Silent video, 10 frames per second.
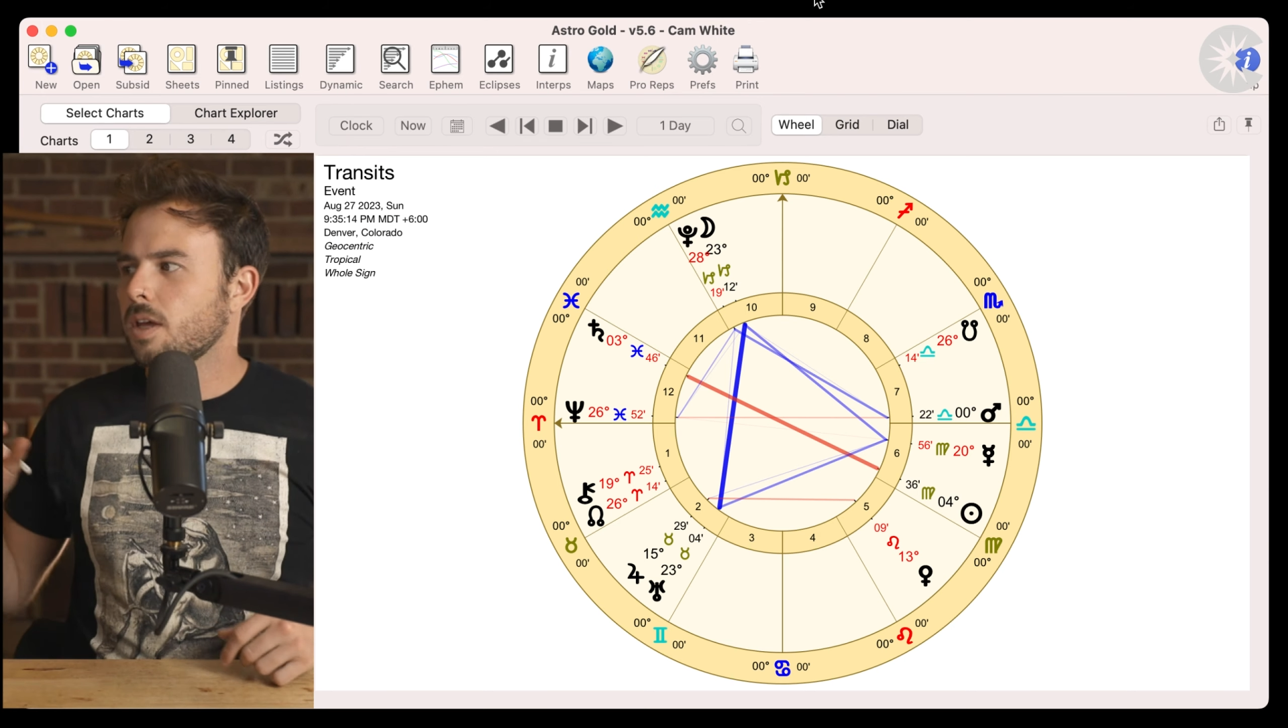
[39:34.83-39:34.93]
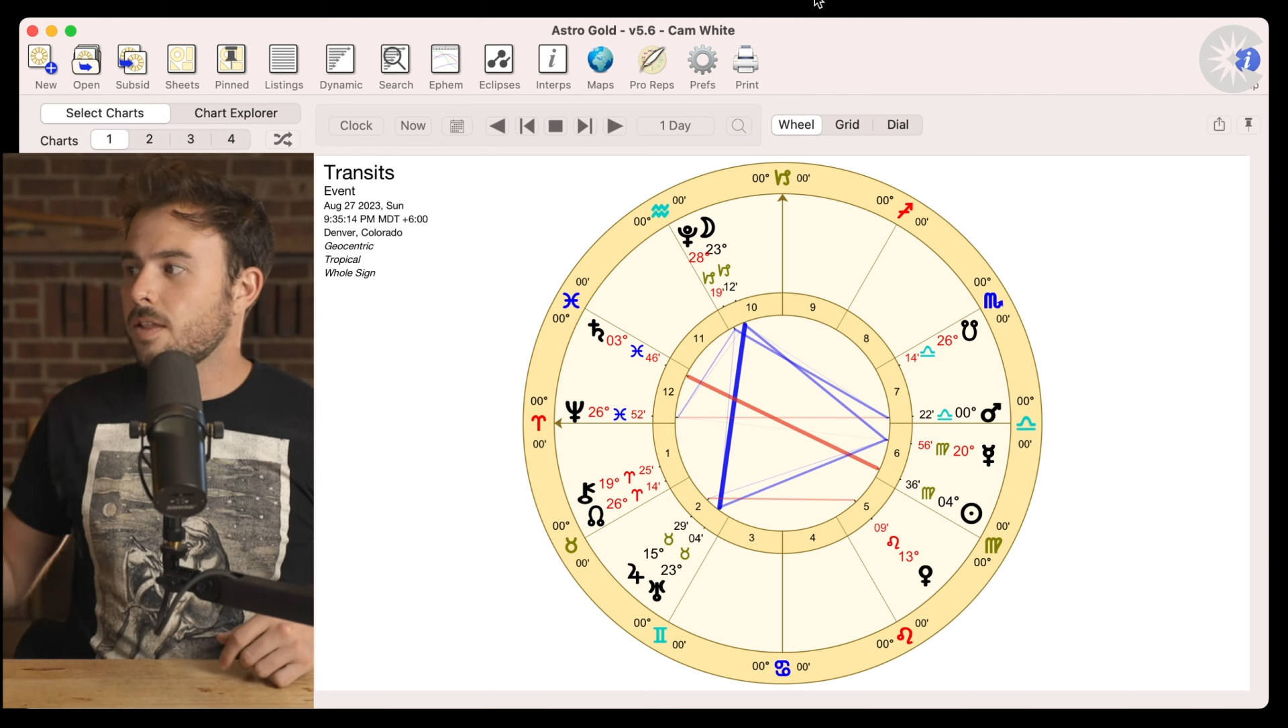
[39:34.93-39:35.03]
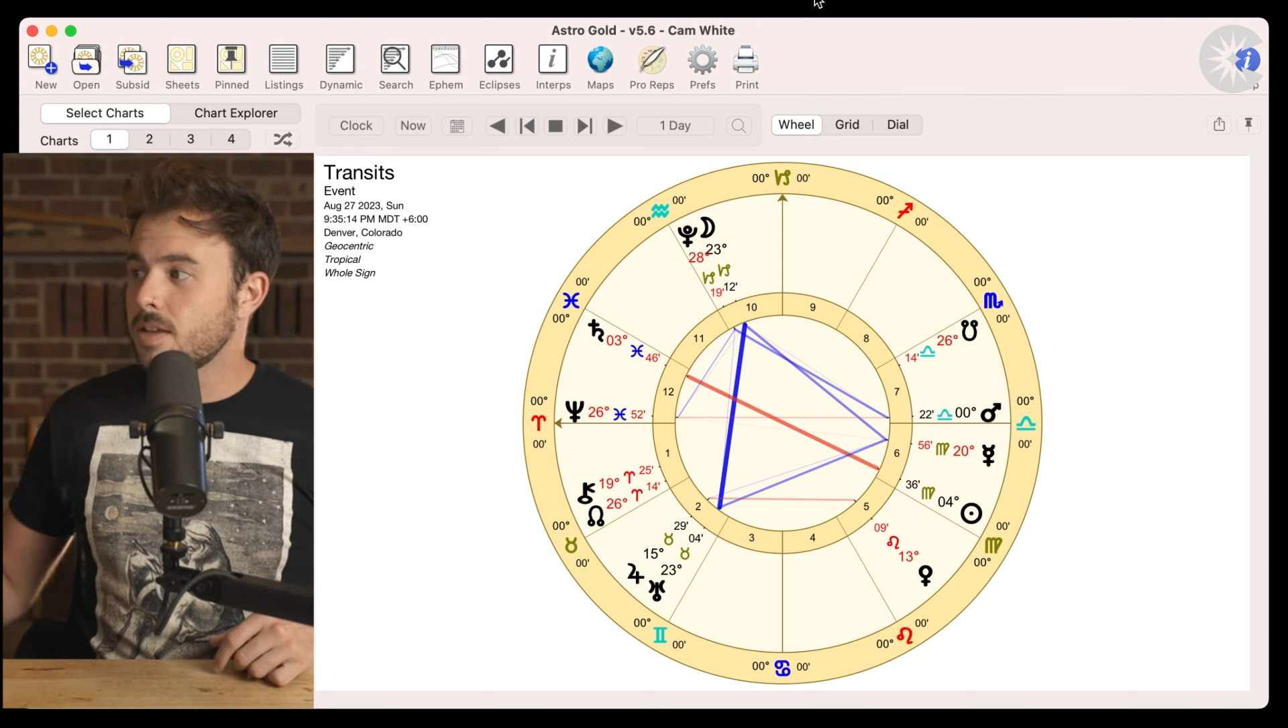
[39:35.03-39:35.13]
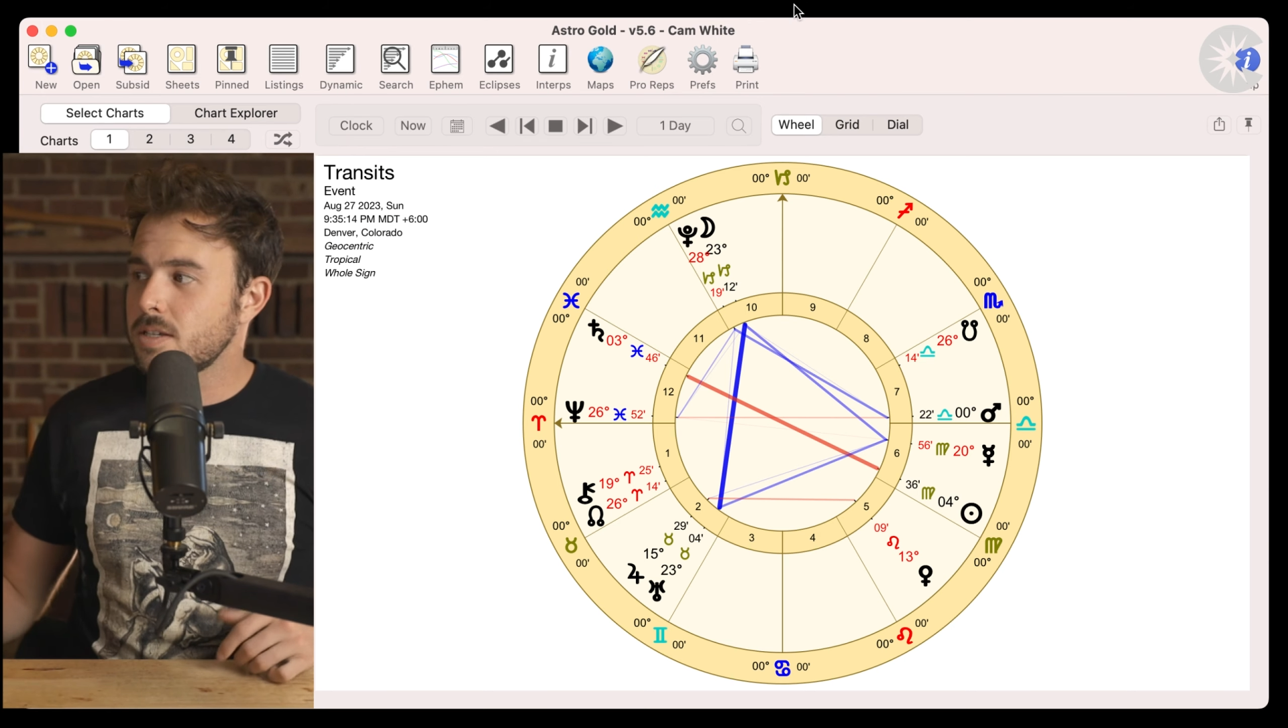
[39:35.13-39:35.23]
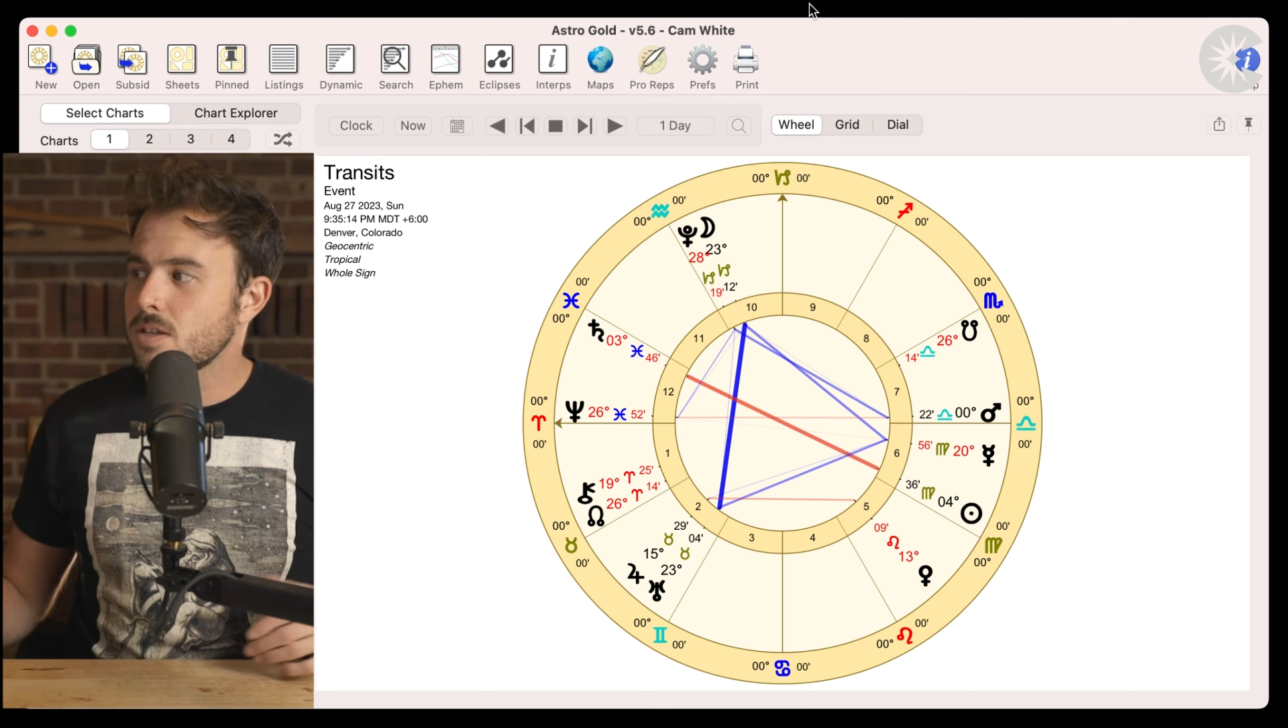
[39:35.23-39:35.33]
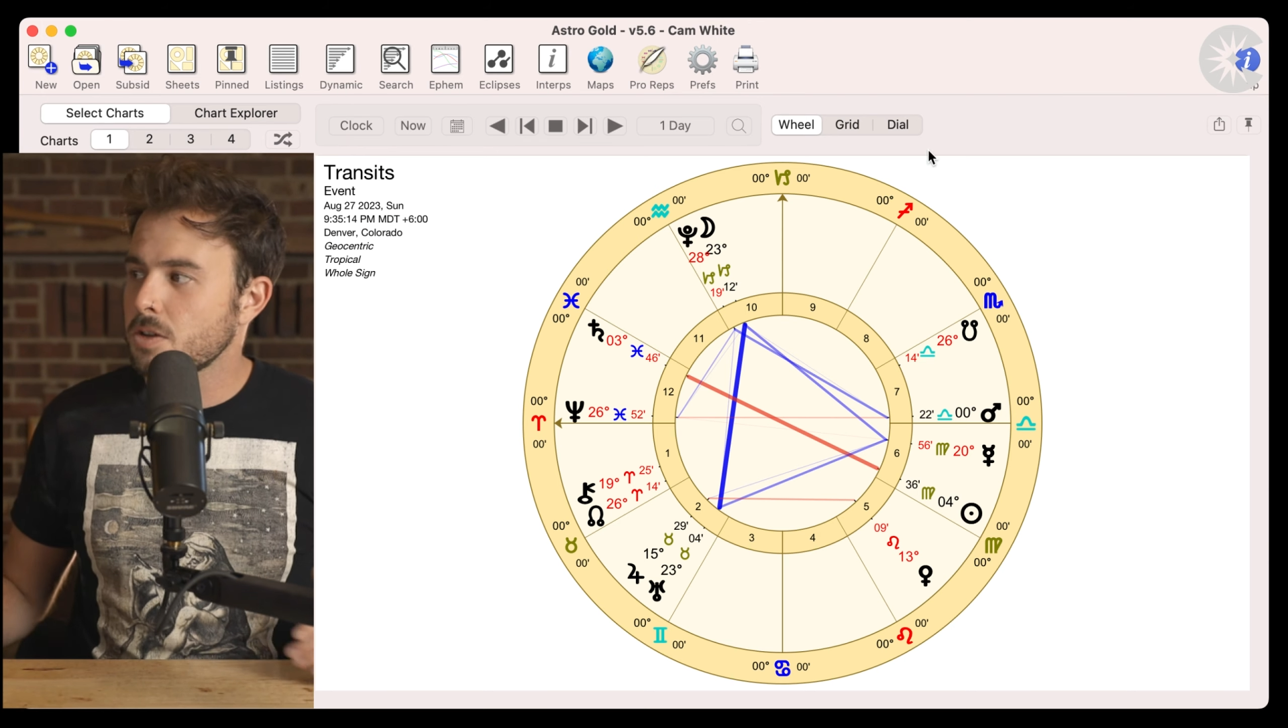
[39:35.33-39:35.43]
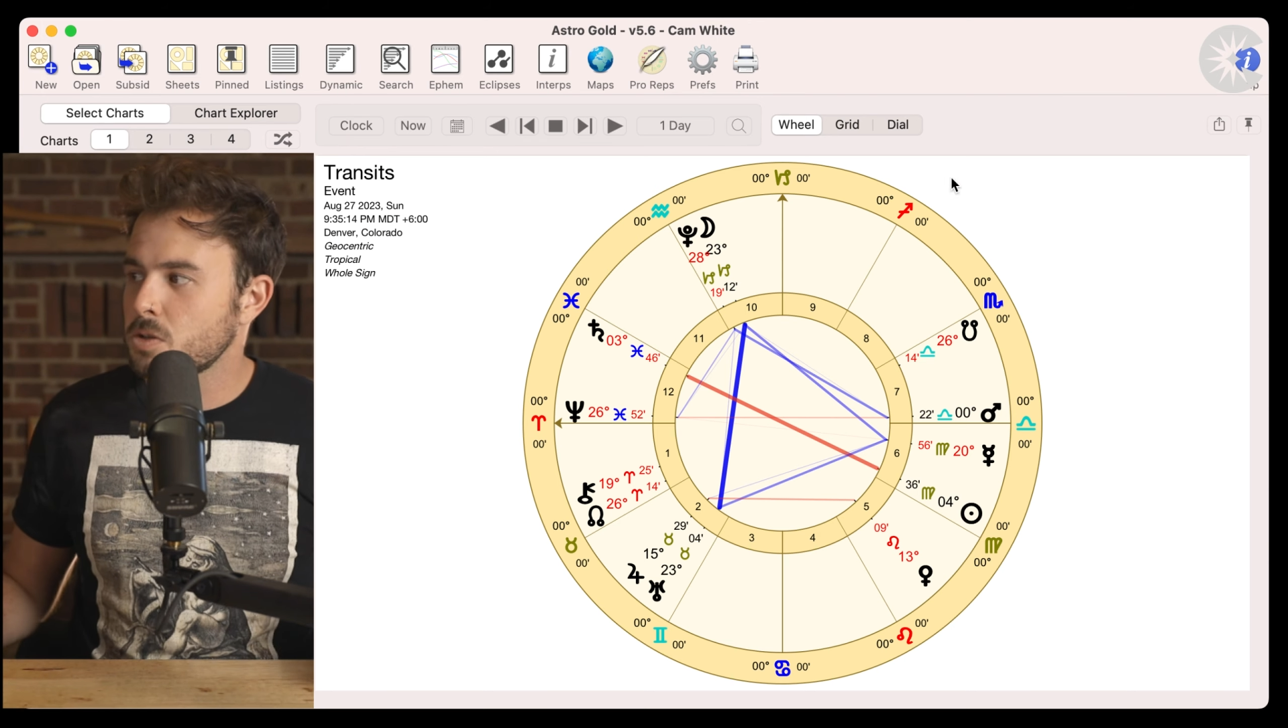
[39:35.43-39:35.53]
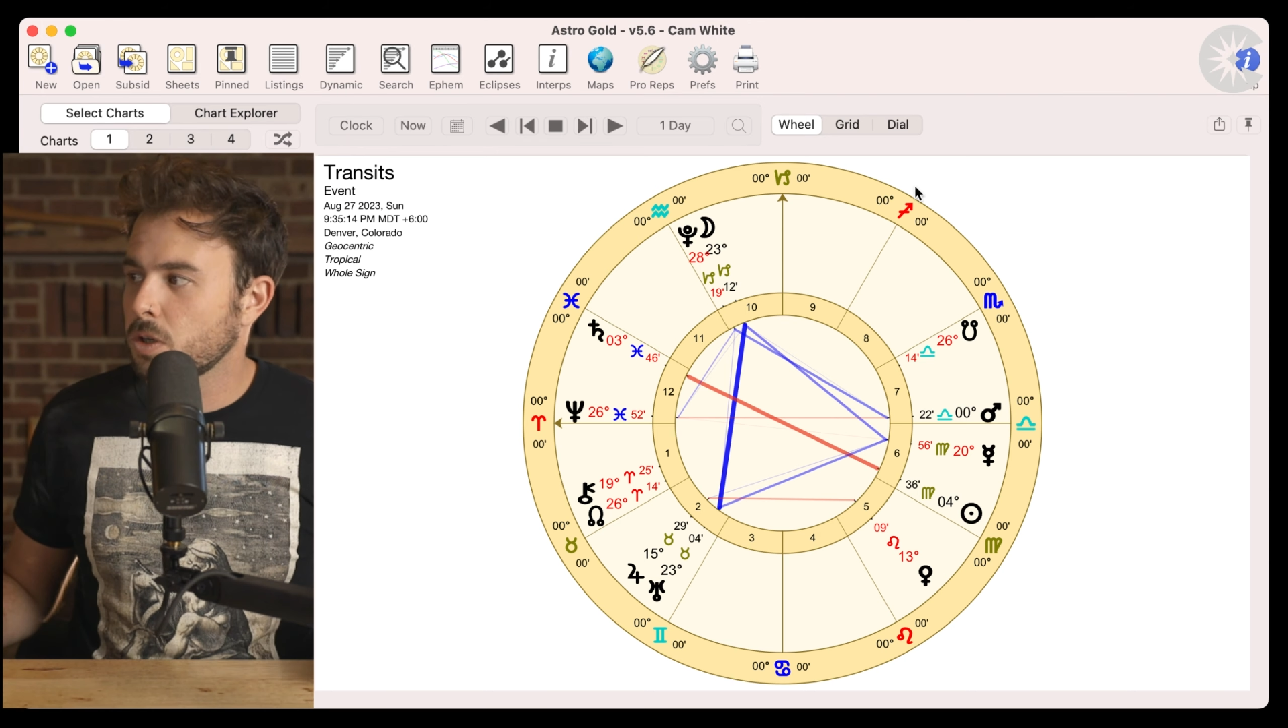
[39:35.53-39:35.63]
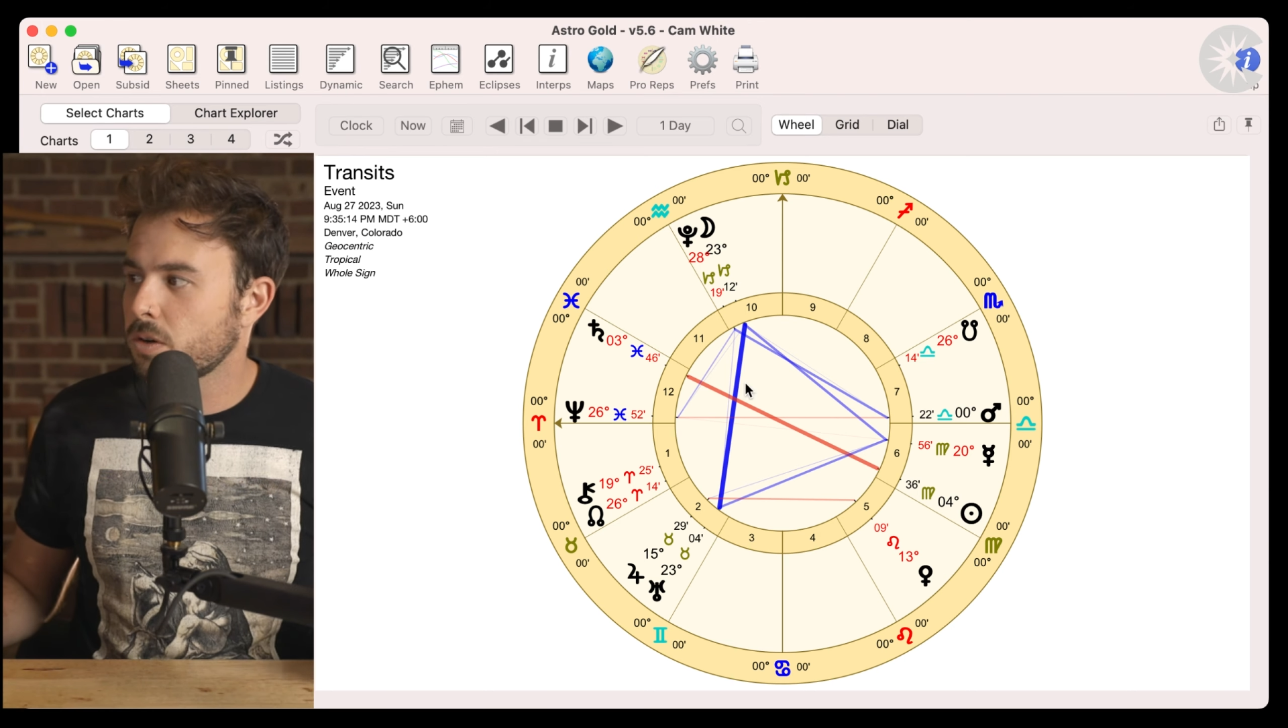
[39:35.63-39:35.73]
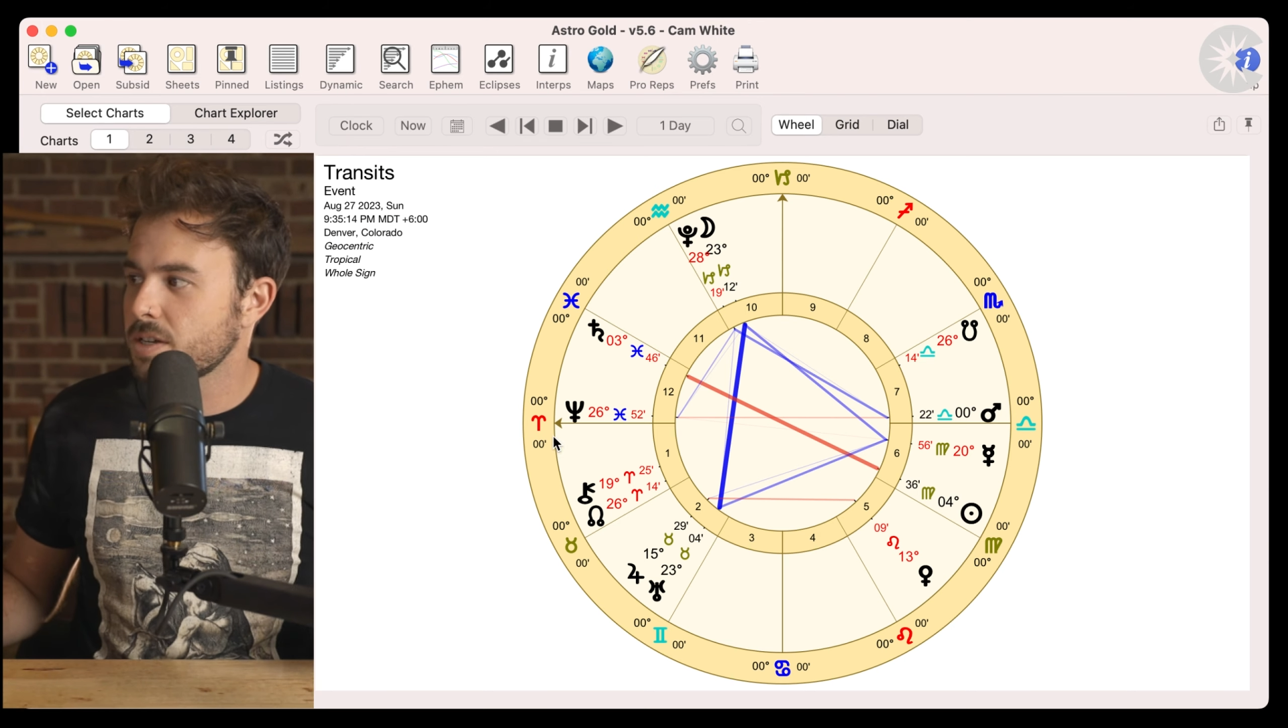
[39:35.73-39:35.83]
and this is
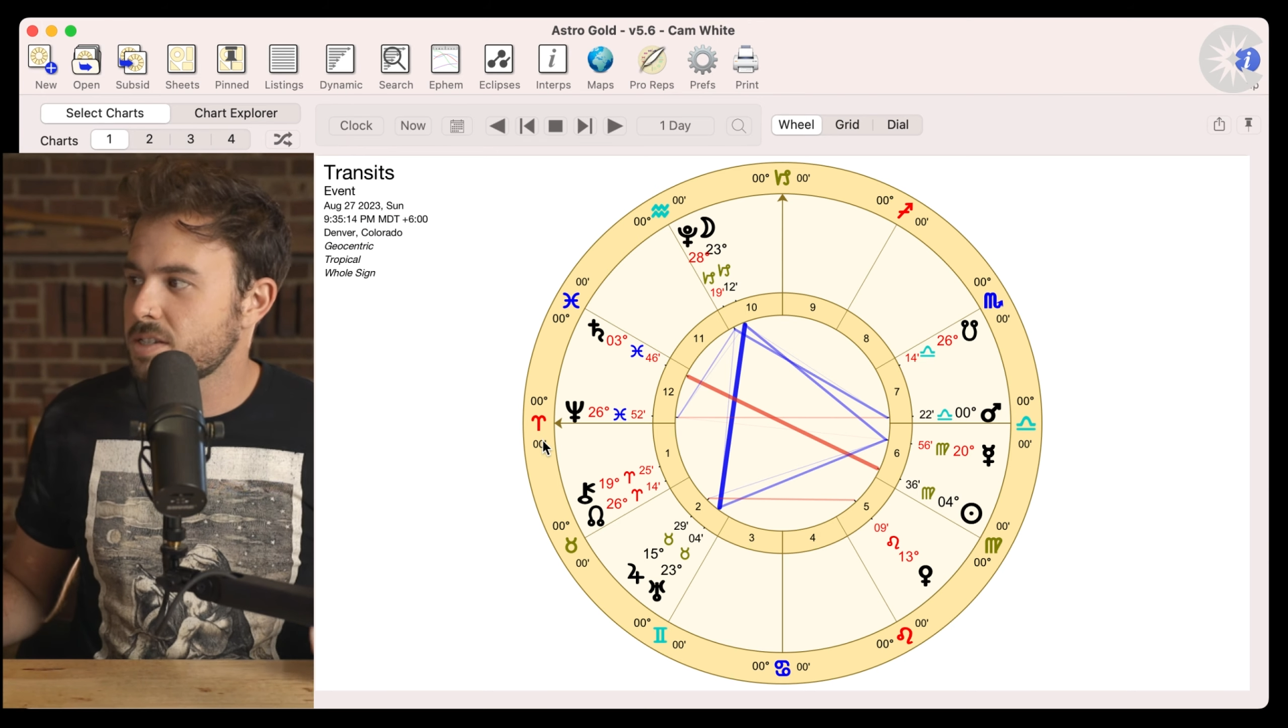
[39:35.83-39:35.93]
also your